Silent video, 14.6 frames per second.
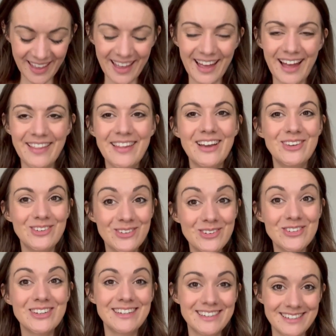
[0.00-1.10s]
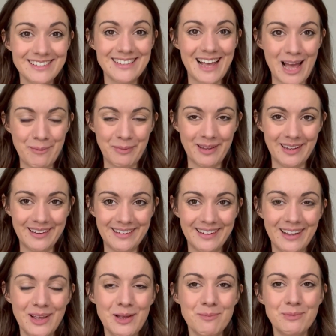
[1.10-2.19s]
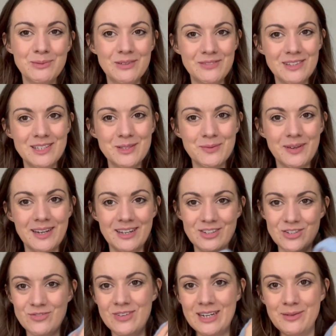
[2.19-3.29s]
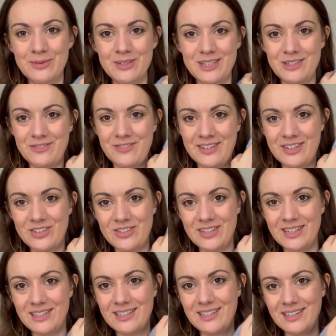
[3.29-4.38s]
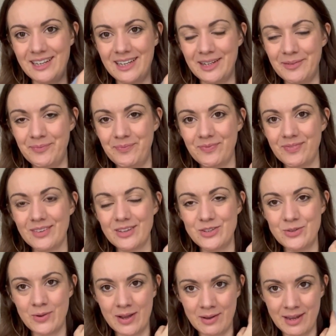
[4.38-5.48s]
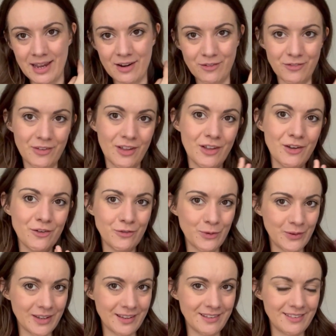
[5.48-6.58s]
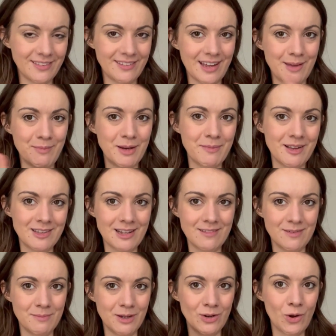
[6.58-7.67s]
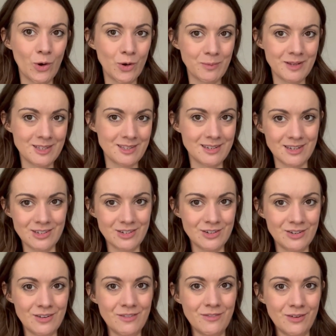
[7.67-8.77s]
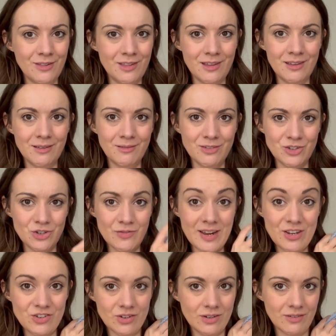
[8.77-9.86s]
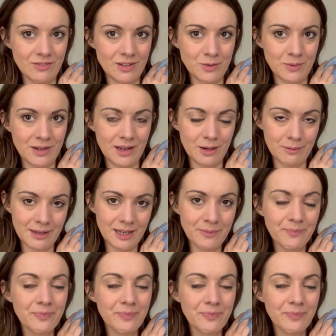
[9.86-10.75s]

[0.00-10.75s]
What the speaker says: And that usually does happen, but with this one, I just really wanted to finish it. So I kind of focused, I made myself a monogamous knitter for the duration of this one anyway.